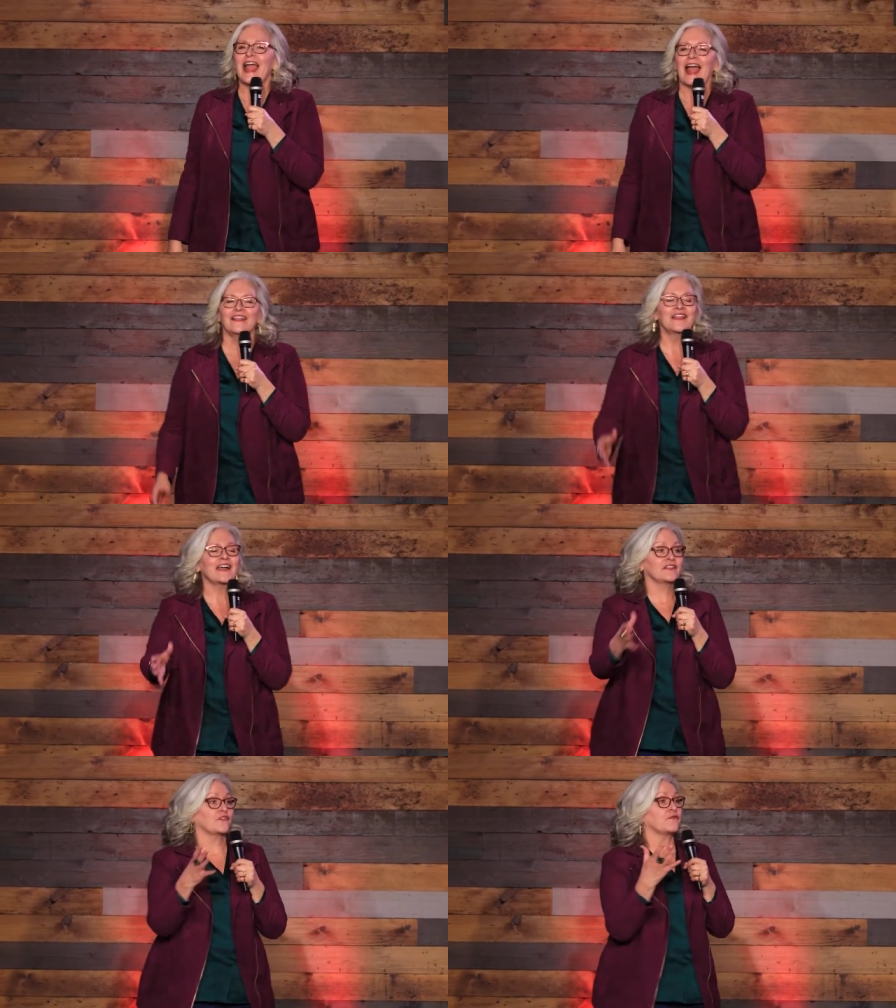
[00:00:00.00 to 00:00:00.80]
And
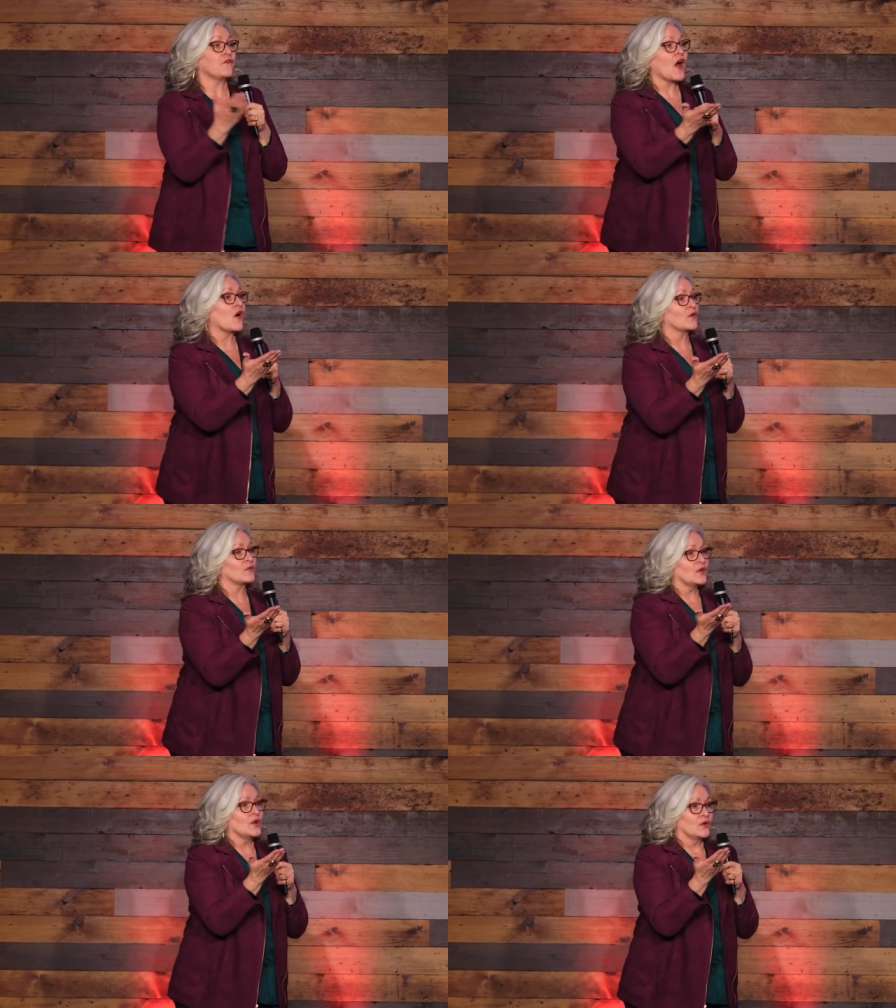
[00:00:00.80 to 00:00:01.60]
then the
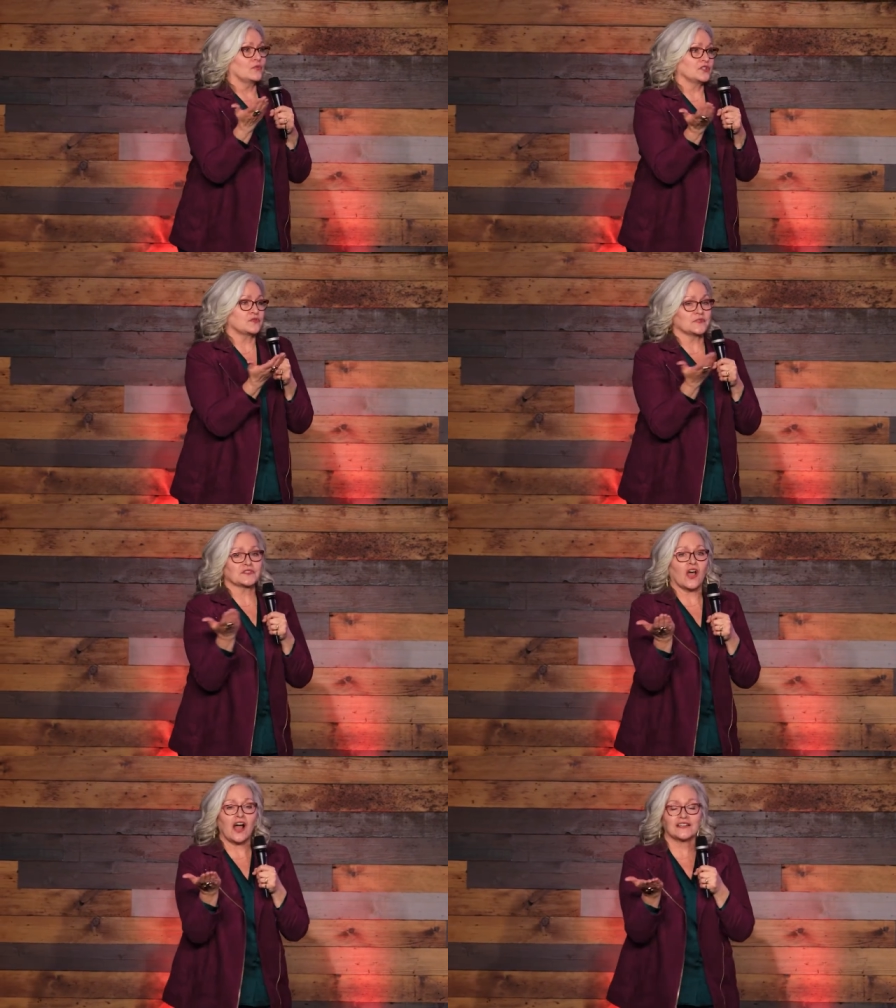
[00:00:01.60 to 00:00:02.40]
phone, which was
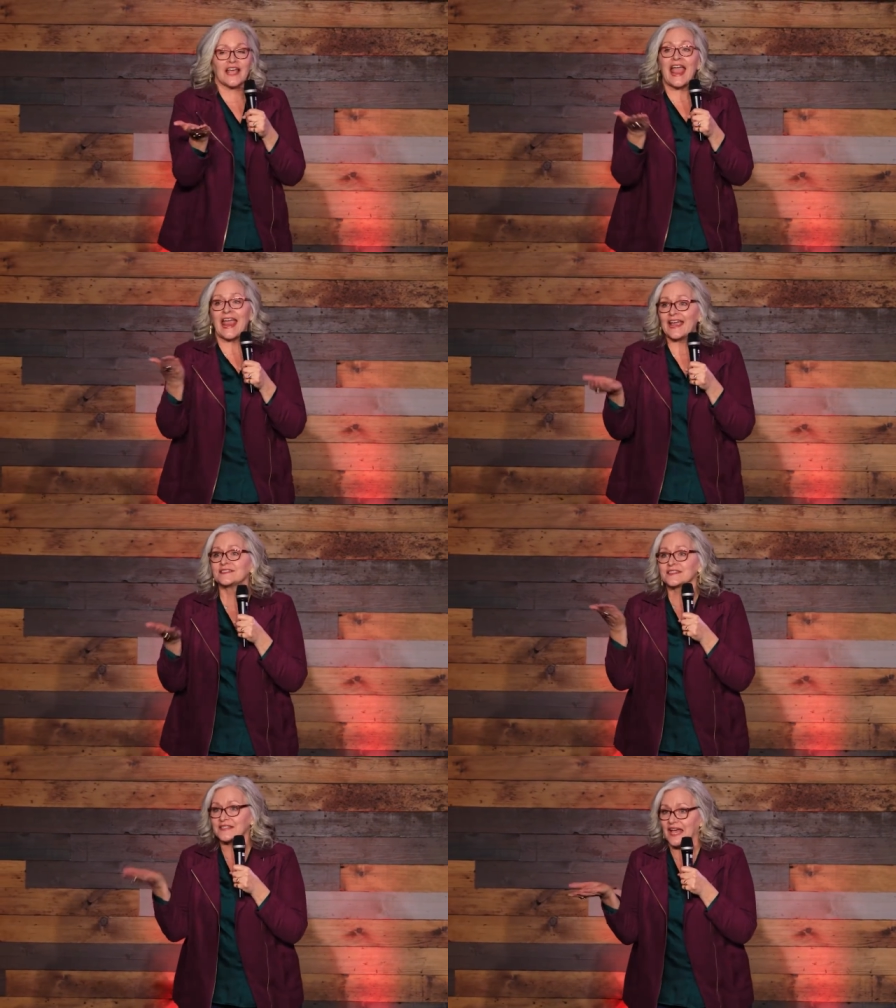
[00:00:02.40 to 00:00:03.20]
called a
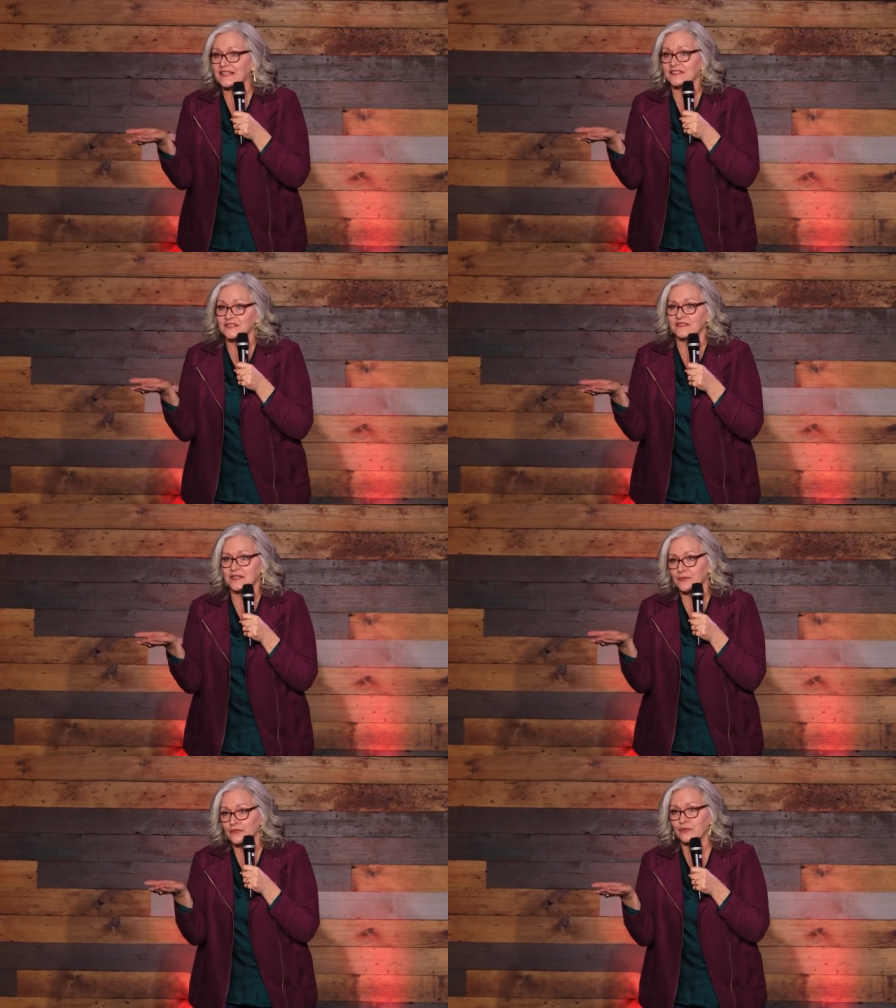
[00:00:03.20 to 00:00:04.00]
handset,
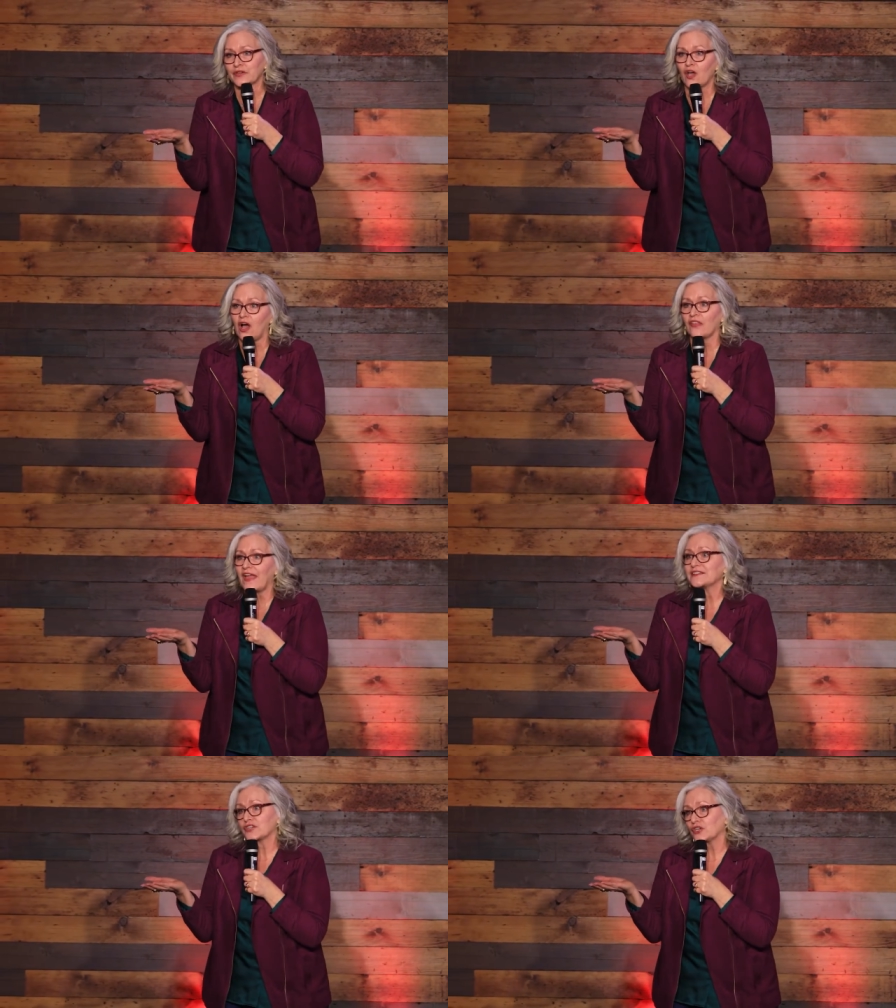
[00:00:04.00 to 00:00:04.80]
some of you recall
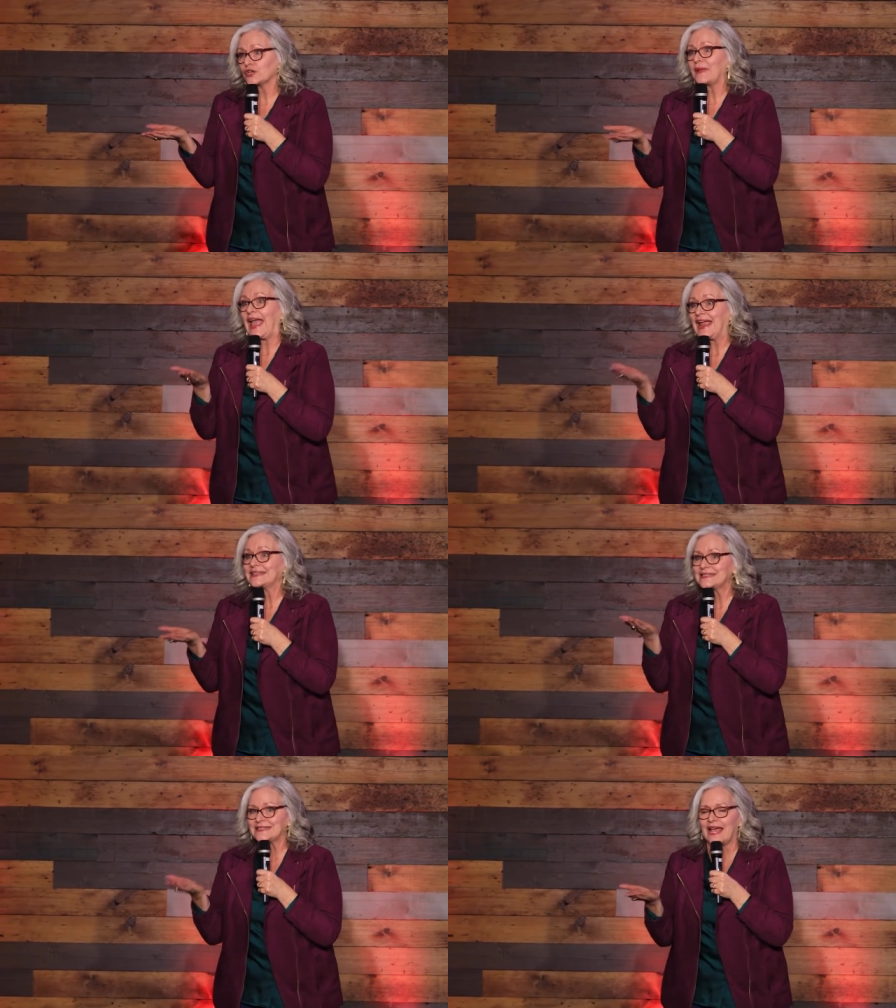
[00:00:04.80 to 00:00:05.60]
that term,
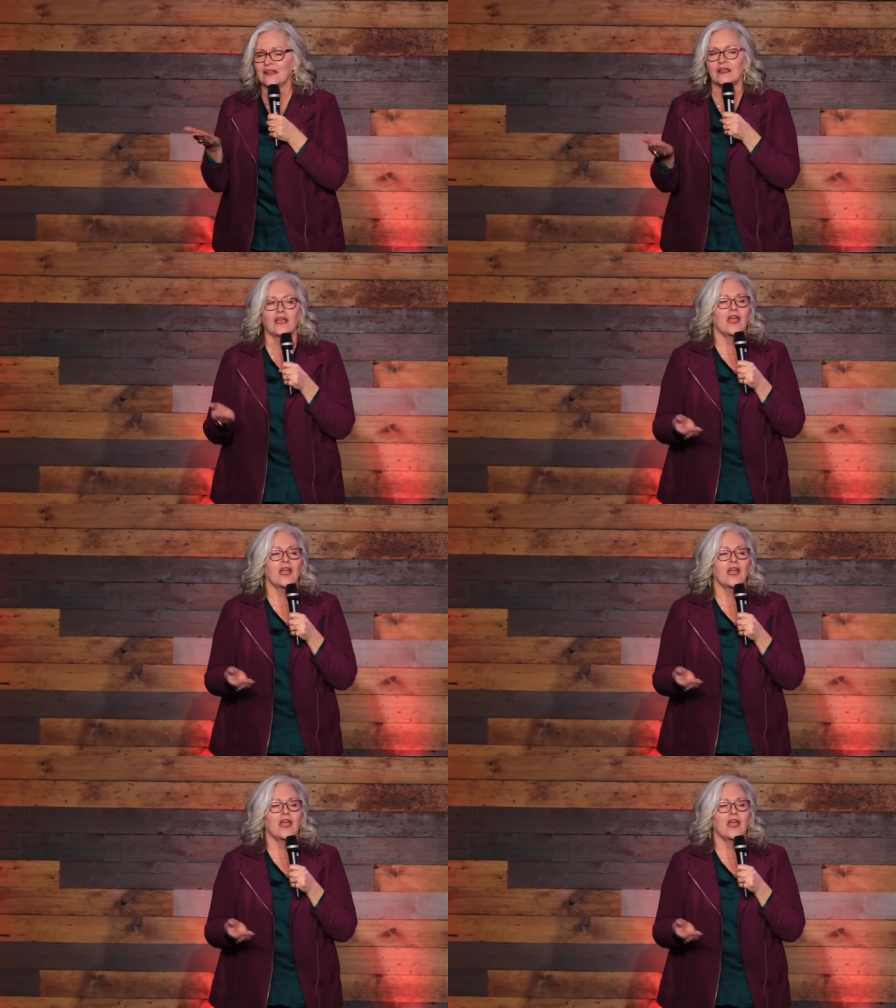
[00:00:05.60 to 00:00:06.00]
handset.